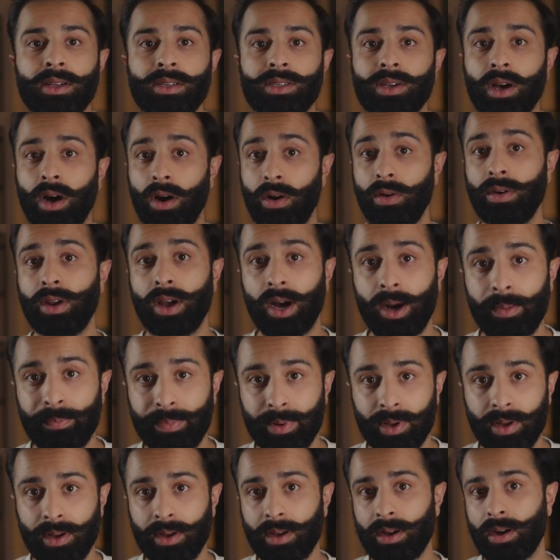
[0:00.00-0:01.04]
to own up,
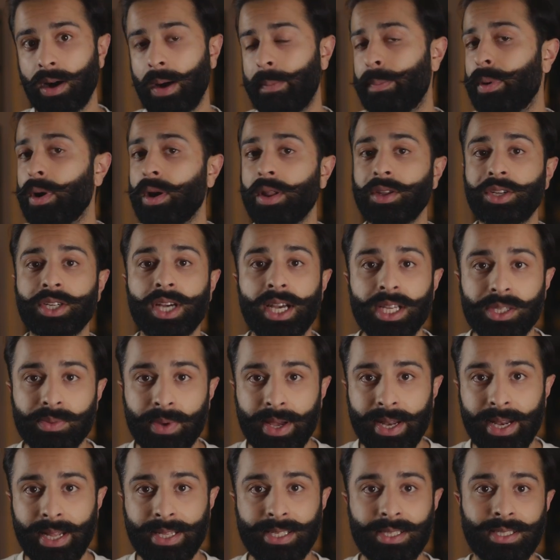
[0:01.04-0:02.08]
apologize
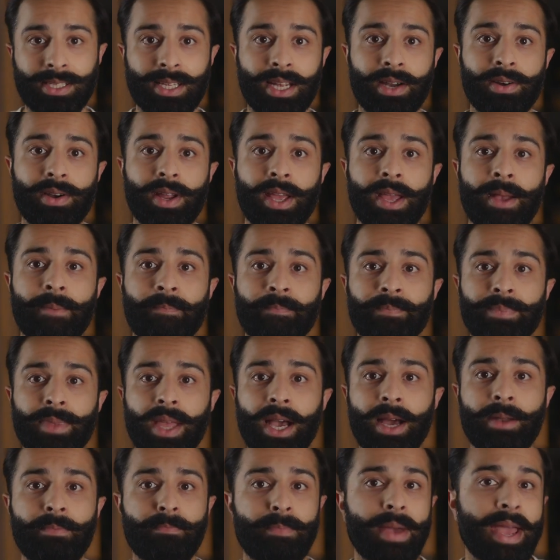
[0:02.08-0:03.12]
where necessary,
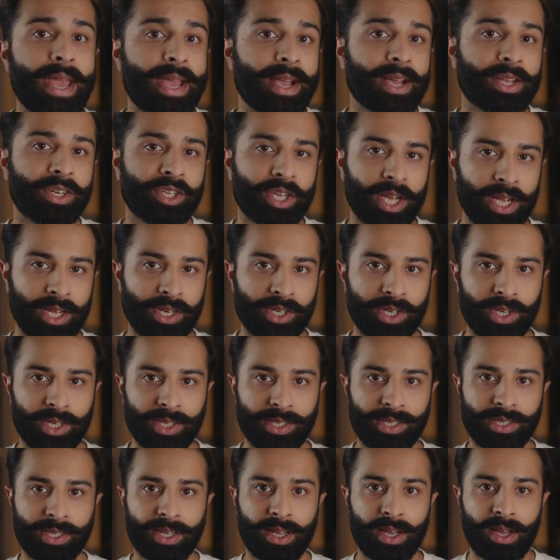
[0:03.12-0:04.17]
and make
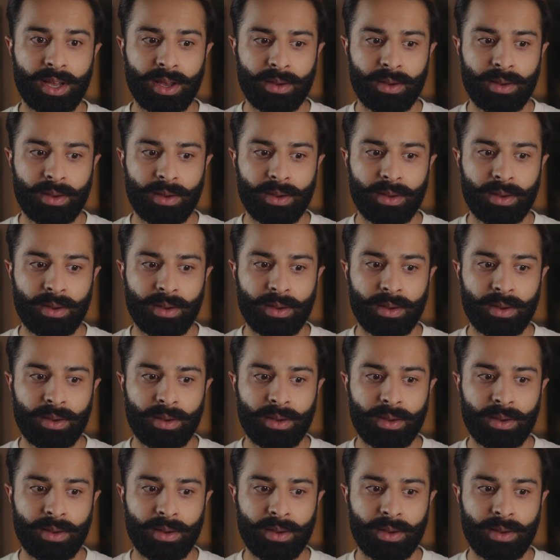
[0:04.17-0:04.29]
changes.